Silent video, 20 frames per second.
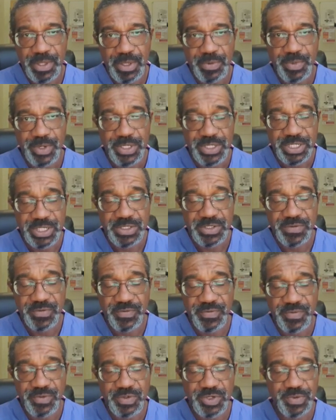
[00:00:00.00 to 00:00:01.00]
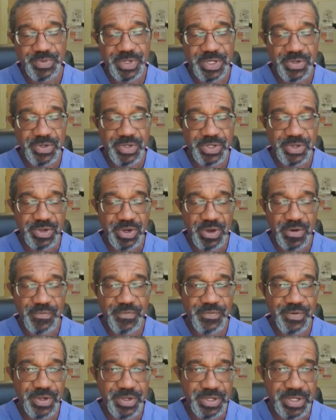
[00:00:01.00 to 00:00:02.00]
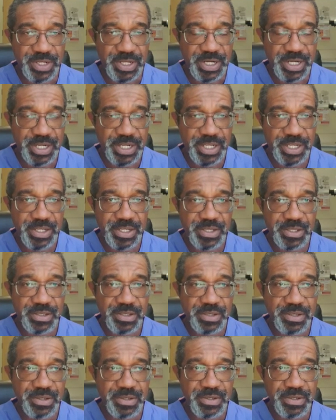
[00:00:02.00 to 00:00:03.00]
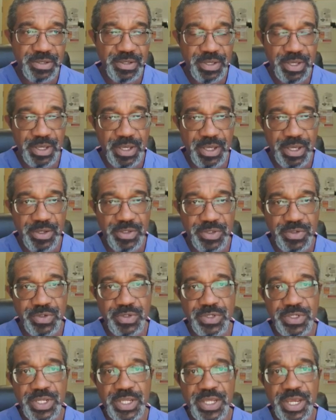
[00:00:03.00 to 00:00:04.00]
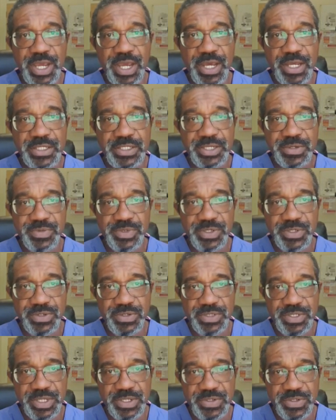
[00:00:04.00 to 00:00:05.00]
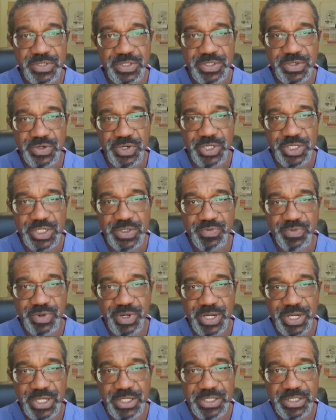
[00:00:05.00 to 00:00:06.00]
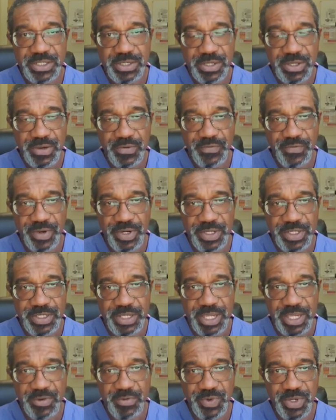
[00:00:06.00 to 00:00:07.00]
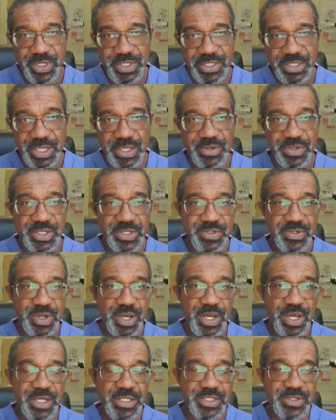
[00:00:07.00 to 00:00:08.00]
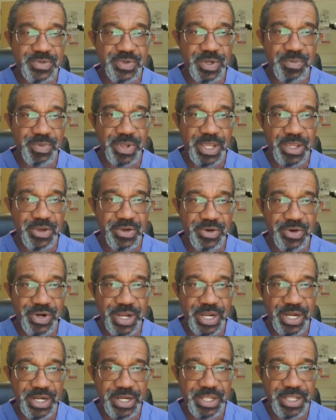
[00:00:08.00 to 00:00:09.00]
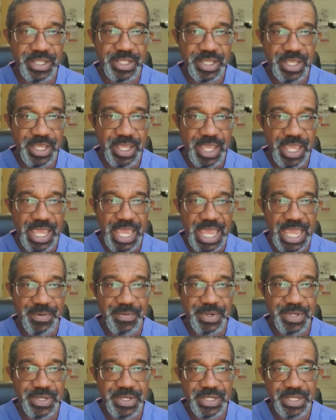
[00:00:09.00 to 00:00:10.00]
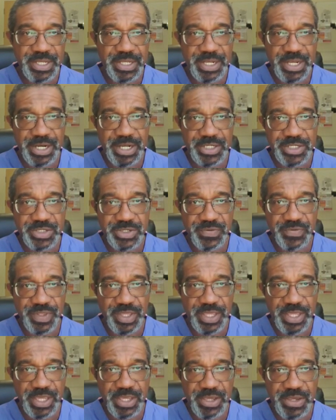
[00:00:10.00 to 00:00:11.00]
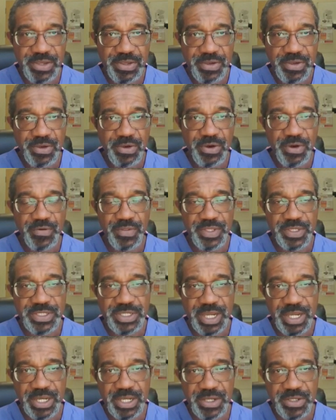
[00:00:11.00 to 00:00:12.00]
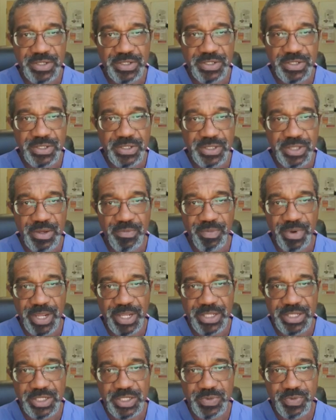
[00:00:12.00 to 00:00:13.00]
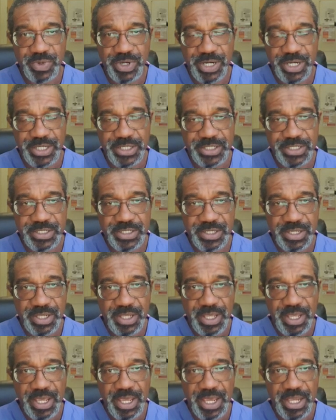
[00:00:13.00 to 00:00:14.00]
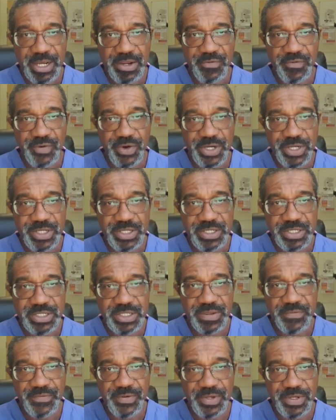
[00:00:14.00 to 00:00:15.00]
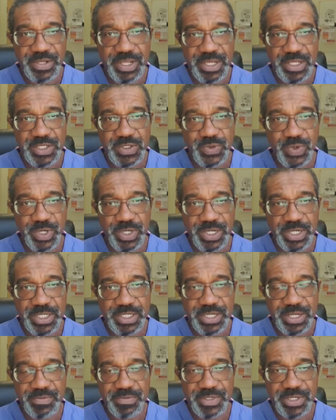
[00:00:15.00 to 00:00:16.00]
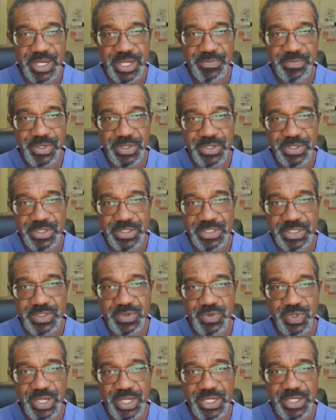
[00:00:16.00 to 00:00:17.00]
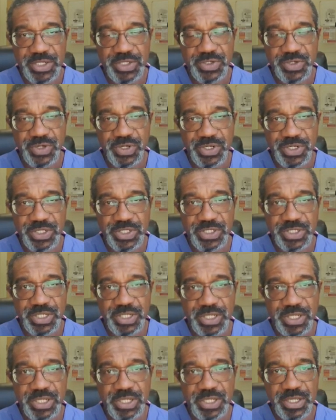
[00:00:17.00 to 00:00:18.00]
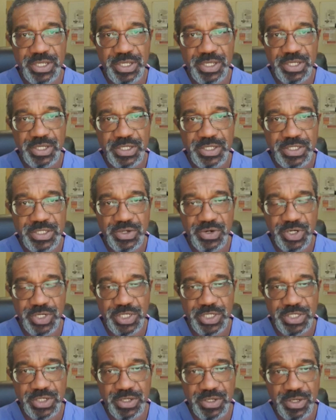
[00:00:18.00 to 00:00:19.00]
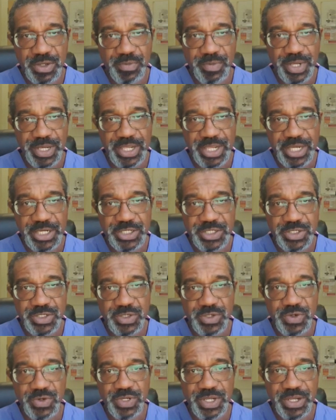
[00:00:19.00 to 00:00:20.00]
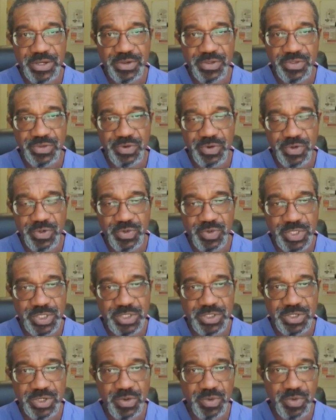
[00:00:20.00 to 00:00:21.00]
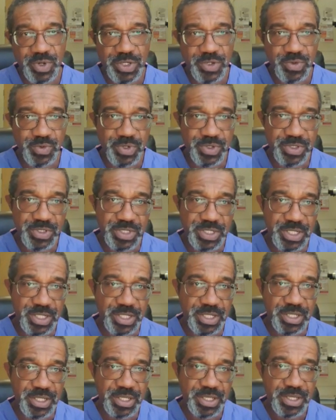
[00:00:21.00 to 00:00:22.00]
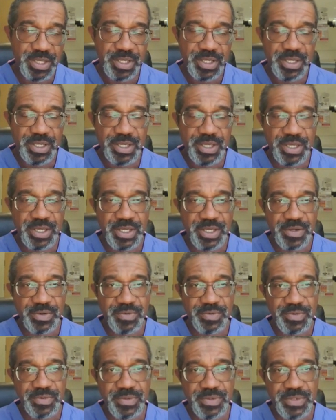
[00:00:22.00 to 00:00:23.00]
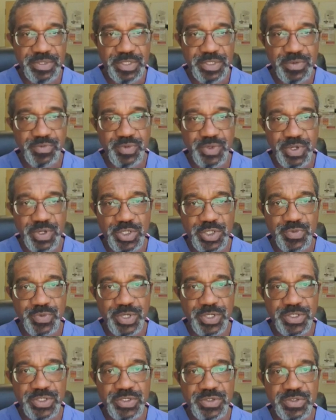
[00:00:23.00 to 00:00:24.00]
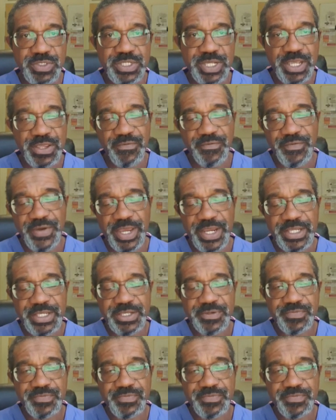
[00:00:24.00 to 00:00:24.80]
But in terms of treatment you can offer in the clinic, you could ask them to use nasal steroid sprays for at least 8 weeks, and you need to ask them to apply it correctly, aiming in the direction of the ear or the side that they're applying the sprays, and avoiding sniffing and swallowing at the same time, because this would encourage the steroid medication to go down the throat, which is not where you want the steroid sprays to take effect.